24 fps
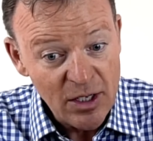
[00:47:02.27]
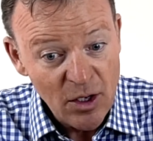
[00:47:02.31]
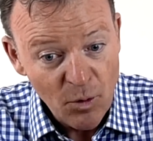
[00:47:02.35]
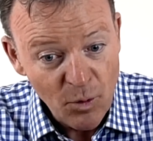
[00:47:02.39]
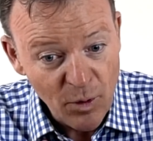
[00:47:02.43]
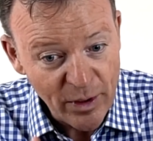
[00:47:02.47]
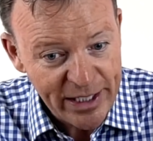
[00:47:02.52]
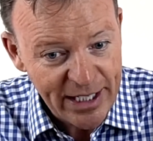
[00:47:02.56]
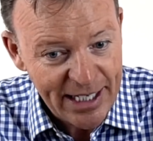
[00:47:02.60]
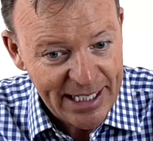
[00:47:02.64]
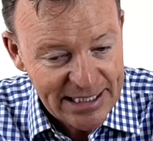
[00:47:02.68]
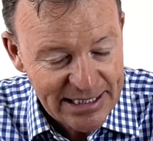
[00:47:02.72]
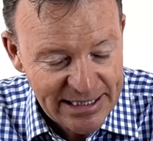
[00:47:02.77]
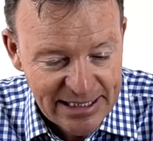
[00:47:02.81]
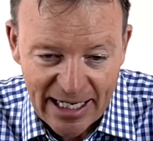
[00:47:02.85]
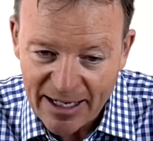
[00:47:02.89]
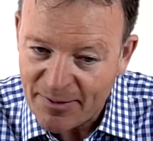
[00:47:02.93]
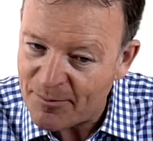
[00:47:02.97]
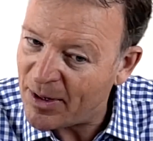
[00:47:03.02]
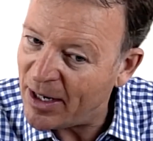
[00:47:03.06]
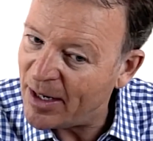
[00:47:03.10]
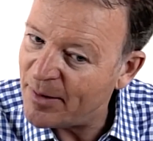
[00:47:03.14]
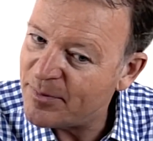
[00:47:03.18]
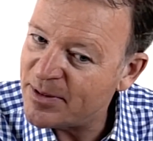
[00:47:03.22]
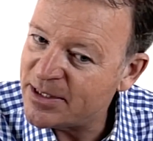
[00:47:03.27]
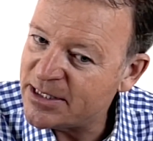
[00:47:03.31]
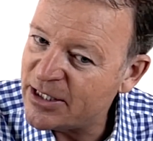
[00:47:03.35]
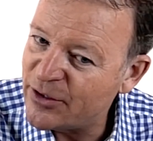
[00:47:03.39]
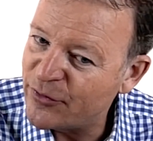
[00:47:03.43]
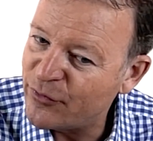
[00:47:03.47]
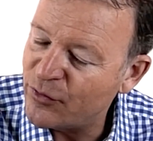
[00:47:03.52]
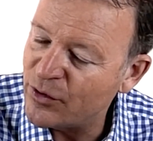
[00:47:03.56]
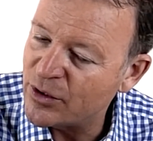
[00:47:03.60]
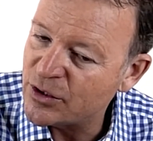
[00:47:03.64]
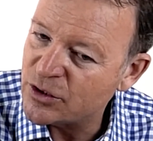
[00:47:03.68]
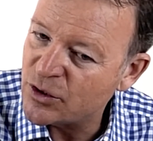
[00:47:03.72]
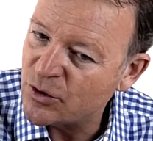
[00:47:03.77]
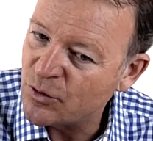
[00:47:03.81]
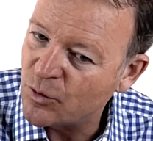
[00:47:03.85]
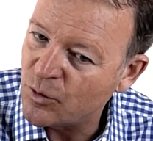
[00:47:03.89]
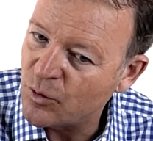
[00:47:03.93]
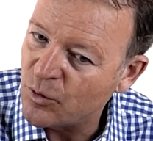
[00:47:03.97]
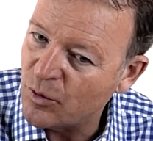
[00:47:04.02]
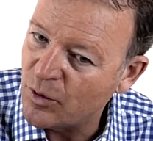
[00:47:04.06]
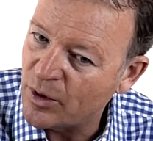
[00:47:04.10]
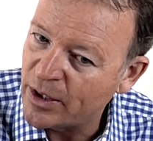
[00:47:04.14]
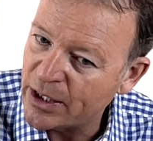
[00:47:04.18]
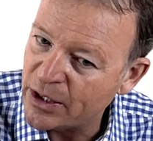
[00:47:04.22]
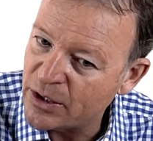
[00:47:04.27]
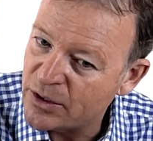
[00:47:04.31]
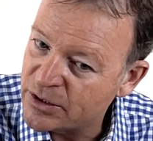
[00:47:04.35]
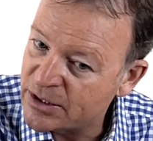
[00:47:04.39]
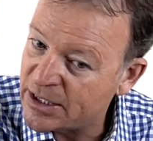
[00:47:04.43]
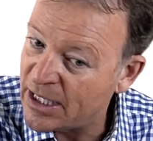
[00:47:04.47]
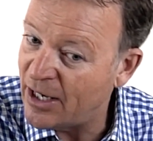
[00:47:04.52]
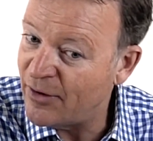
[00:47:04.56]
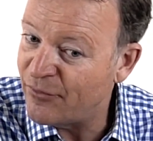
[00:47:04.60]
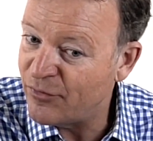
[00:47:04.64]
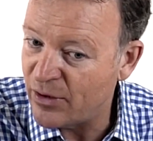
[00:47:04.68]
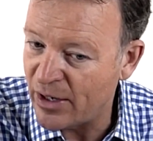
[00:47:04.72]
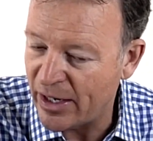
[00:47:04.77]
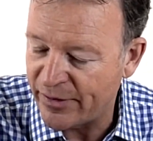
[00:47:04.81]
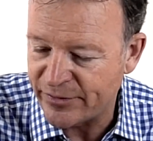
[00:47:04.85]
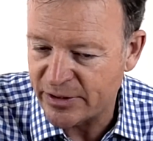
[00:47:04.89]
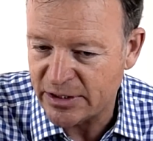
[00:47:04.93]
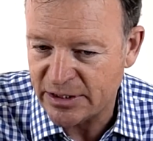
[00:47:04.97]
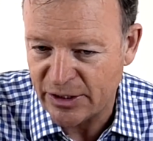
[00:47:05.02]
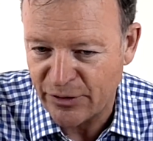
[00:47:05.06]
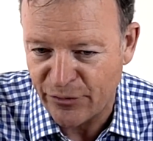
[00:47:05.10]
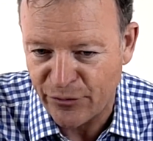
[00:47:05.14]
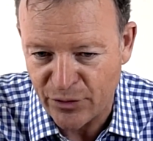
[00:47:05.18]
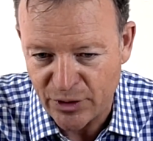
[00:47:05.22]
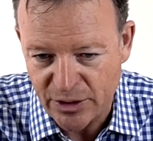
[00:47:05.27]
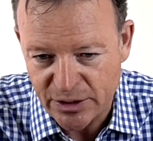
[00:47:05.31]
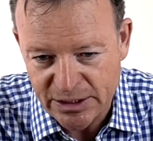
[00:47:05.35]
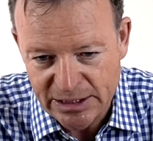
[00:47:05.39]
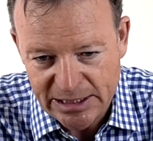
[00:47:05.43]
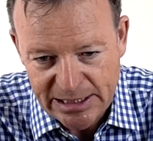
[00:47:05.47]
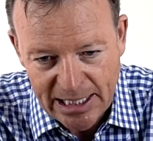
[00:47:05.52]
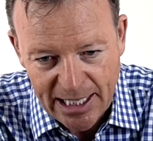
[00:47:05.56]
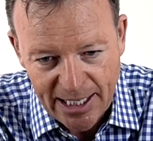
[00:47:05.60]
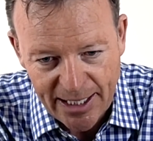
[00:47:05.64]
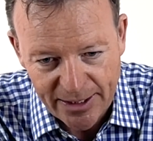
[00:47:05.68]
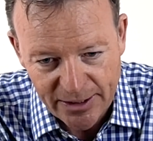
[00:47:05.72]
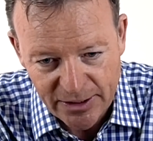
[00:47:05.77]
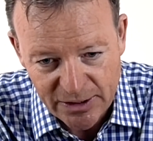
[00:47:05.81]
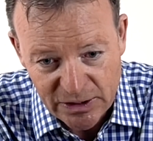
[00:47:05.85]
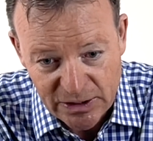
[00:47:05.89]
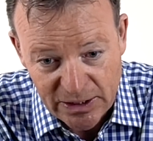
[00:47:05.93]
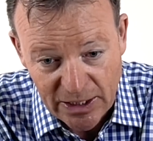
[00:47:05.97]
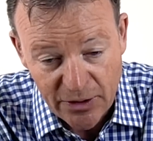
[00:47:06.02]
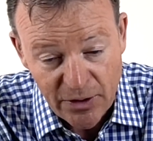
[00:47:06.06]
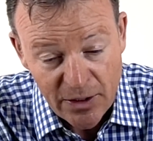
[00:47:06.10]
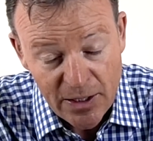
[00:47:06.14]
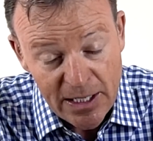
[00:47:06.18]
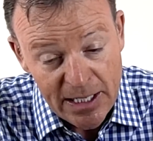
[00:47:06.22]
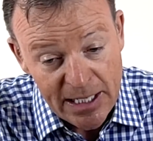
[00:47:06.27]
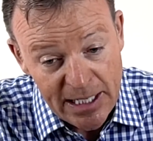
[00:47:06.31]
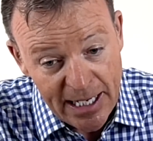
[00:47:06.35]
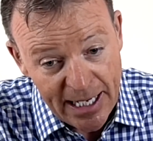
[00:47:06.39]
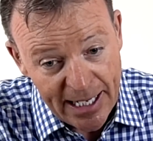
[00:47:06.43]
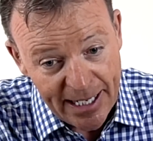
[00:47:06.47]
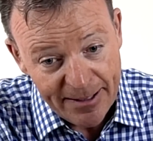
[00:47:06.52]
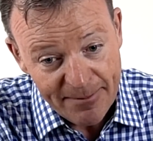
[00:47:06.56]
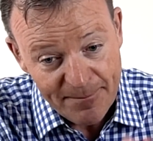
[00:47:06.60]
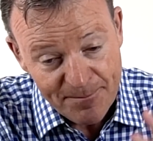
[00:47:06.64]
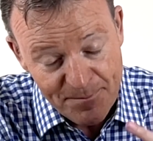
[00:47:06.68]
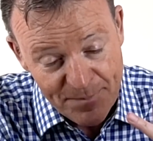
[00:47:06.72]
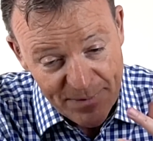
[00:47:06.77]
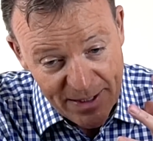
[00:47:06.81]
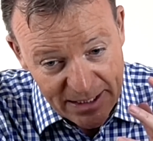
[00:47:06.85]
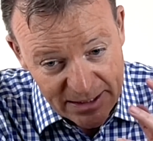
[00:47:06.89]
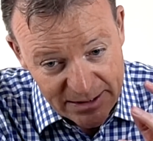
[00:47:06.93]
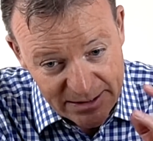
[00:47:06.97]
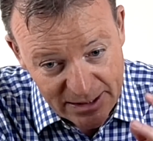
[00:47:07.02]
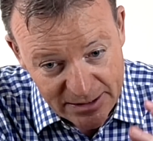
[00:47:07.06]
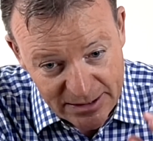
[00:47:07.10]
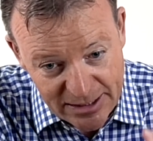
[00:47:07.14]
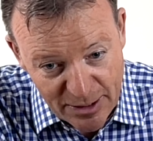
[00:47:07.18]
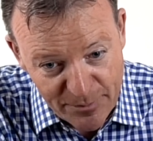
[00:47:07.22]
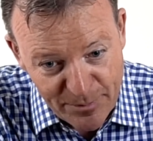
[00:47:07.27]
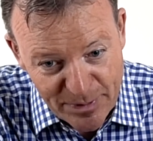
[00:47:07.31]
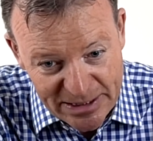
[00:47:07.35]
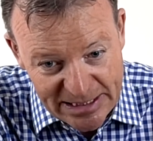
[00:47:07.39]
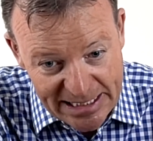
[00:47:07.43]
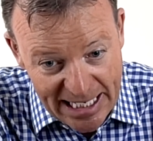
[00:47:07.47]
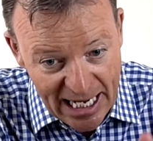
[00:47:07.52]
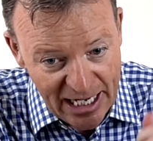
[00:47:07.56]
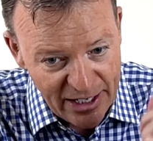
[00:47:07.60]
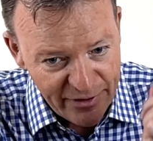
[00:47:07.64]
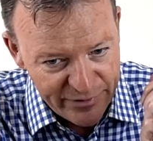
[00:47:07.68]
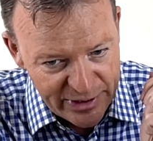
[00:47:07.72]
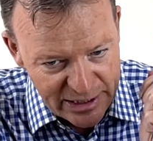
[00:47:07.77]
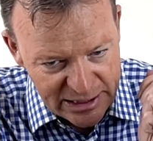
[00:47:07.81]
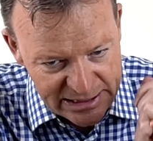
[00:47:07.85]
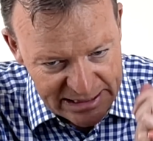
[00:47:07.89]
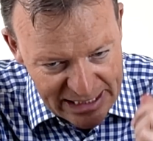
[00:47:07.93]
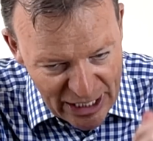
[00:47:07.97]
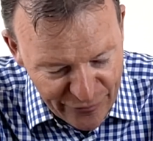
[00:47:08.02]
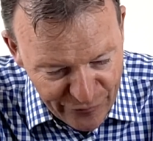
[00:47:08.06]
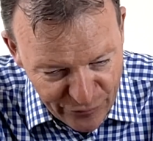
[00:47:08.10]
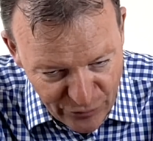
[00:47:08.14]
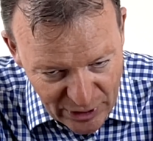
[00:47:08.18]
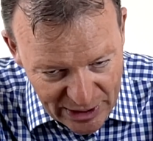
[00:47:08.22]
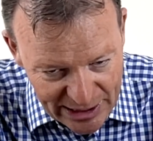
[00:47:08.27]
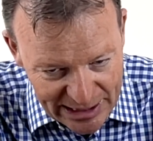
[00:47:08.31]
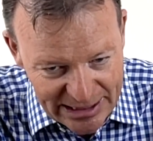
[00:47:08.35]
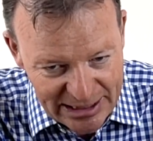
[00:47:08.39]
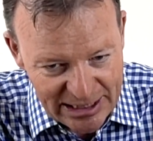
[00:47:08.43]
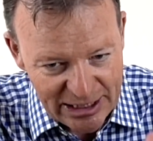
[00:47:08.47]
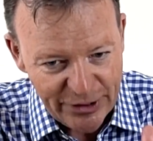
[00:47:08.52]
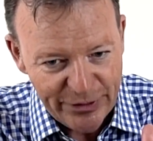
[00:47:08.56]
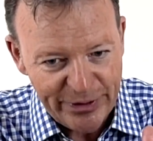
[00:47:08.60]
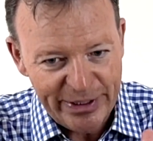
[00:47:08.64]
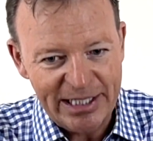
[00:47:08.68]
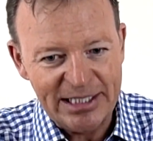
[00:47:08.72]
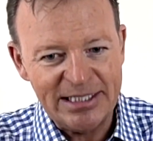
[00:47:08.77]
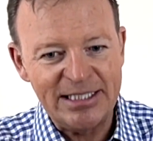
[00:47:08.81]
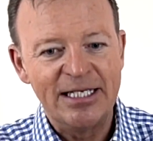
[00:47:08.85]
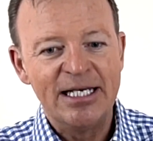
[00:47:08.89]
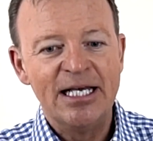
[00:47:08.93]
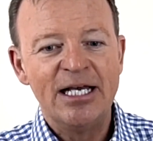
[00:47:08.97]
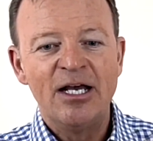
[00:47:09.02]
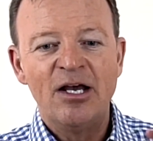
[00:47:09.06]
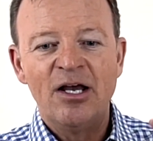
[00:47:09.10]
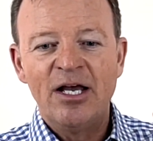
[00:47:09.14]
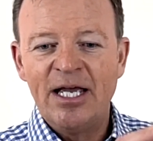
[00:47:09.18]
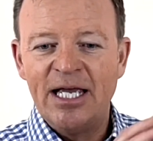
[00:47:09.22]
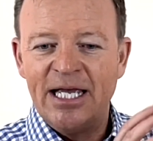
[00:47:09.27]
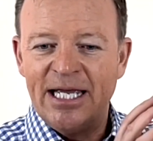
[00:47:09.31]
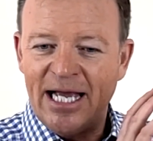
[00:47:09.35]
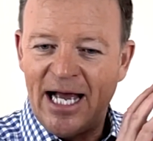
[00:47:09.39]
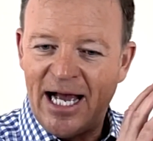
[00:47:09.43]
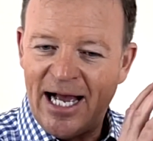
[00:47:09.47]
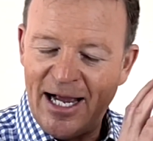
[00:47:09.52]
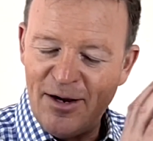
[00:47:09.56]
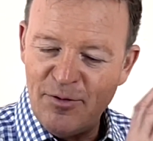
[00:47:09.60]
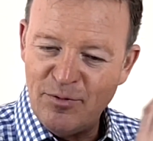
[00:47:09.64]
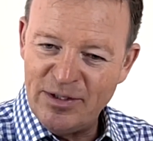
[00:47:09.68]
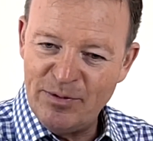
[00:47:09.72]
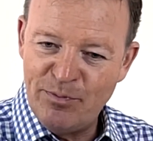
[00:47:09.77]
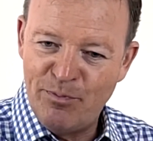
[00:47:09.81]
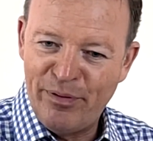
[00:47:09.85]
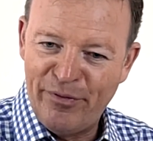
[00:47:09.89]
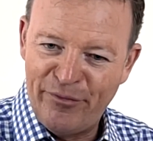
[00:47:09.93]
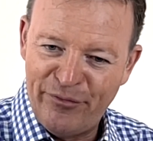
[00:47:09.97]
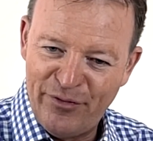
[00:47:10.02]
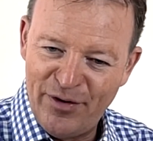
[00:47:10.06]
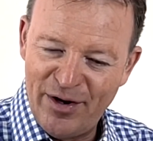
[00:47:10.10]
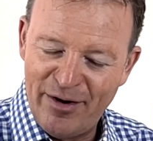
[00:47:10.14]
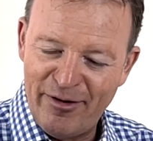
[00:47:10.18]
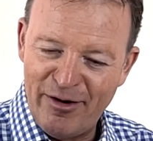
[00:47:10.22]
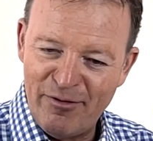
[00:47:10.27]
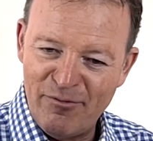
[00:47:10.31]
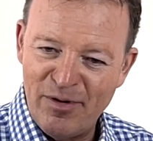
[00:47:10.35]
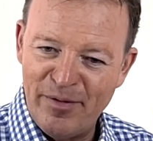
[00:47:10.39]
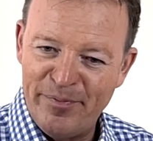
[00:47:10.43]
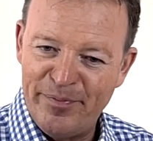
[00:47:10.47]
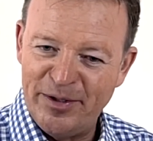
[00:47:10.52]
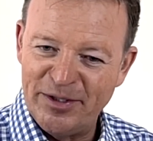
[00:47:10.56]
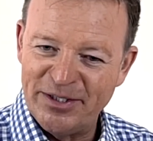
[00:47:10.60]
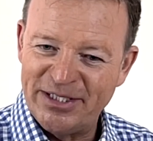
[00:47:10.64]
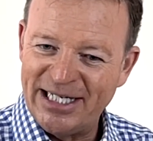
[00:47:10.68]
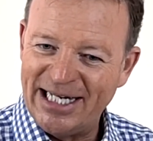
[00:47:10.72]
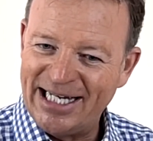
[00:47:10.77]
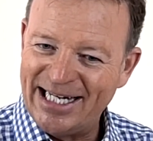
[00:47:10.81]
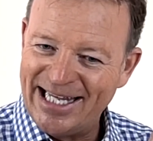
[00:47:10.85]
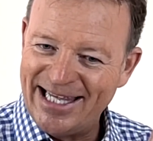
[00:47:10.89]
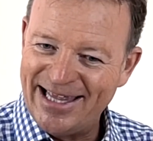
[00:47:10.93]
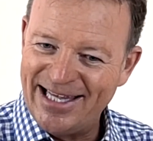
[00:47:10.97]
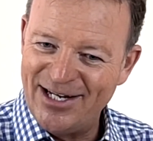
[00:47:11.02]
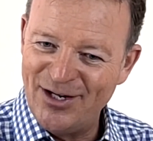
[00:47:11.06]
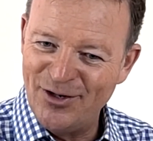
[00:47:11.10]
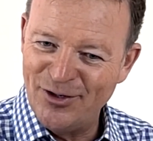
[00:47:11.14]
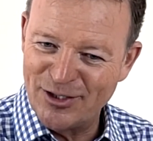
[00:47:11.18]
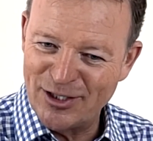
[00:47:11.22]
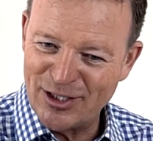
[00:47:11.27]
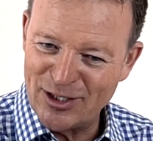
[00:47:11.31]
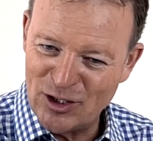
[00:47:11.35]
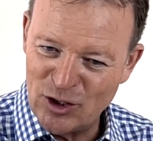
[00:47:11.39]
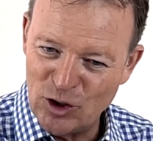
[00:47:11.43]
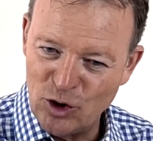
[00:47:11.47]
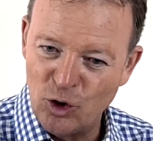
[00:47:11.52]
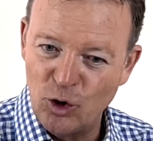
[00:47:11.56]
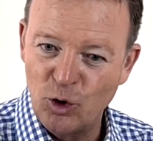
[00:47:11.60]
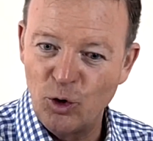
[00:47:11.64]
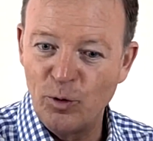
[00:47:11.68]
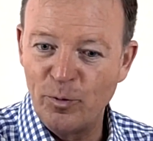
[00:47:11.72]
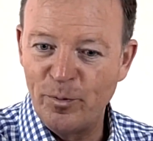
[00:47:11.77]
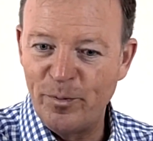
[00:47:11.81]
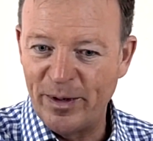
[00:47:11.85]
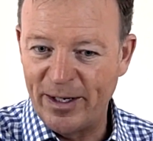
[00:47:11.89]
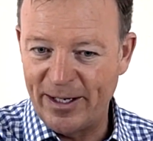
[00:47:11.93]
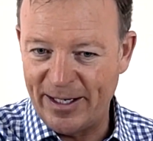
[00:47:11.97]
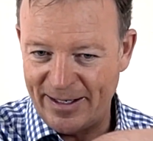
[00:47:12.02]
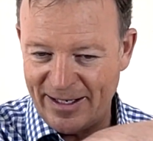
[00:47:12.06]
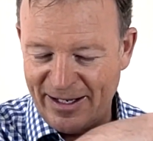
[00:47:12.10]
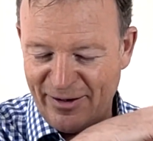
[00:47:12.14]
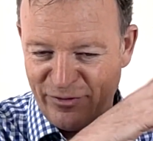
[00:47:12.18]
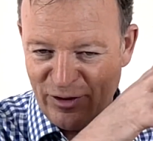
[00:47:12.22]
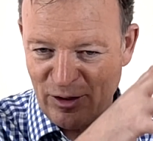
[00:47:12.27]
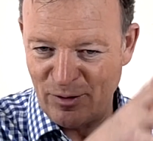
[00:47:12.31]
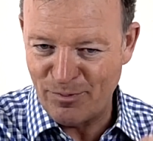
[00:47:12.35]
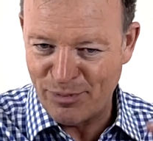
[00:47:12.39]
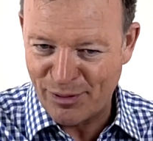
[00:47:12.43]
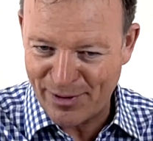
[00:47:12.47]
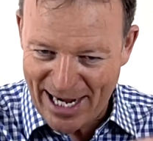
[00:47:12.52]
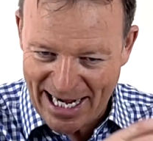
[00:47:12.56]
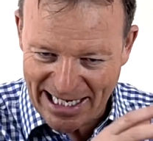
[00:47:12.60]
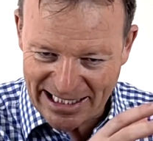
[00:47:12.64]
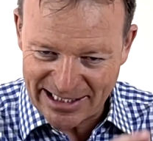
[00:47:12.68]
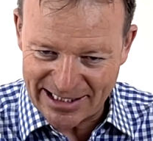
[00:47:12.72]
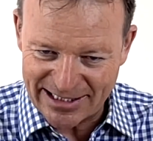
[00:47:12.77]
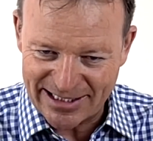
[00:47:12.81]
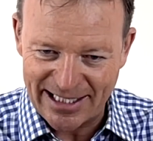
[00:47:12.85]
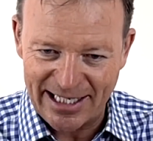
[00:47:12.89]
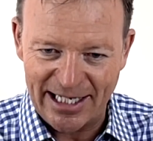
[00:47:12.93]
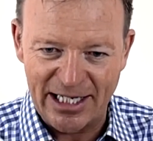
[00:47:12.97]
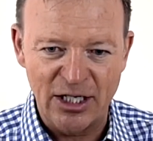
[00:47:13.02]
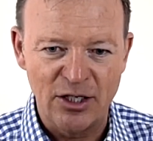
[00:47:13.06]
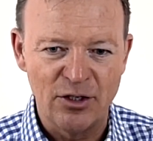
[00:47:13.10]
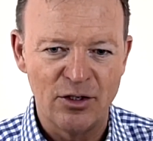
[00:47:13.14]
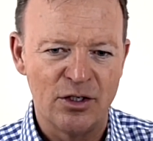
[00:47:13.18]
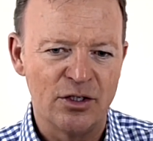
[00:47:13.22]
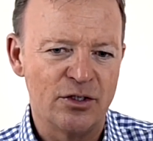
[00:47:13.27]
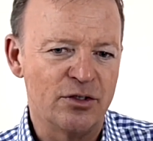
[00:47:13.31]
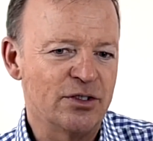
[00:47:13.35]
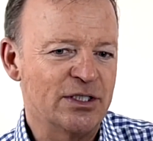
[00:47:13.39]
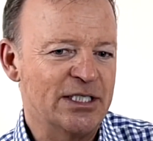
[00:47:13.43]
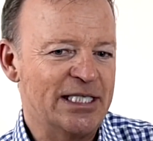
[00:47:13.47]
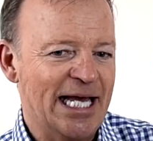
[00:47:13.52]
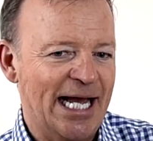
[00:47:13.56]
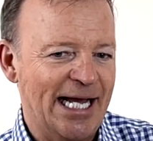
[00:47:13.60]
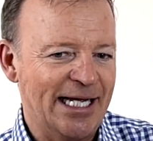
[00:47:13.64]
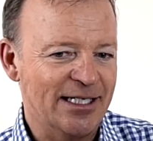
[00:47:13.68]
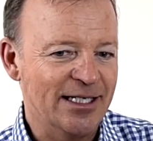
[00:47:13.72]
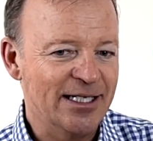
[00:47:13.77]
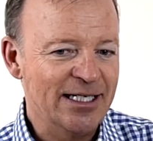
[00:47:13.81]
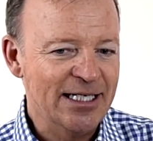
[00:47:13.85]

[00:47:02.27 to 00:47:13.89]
what I say might be different to what you say if you have a different style. So don't be scared of it. Definitely do it. I would prefer it robotically than not at all. But if you practice it, you lose that